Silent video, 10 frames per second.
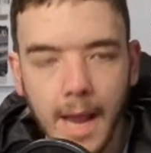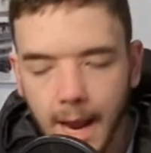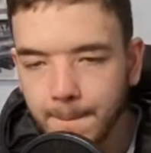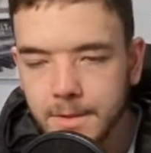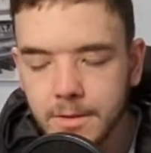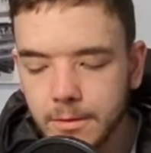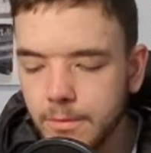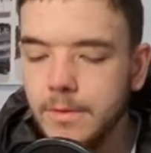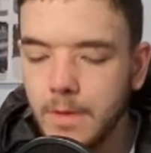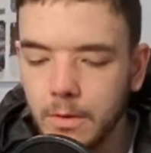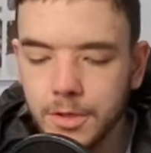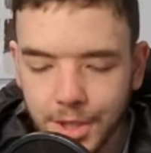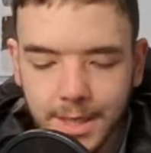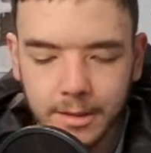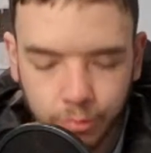Absolute dog
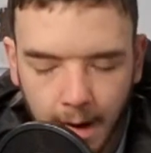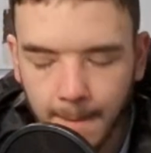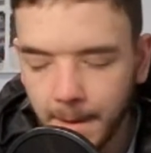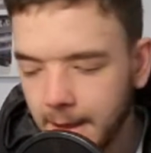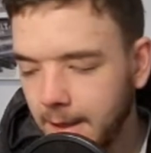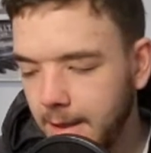shit crap.